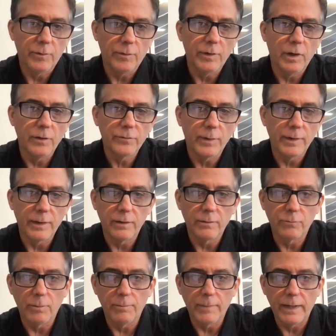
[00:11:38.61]
But we always want
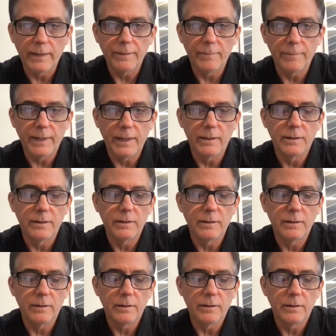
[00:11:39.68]
to remind them that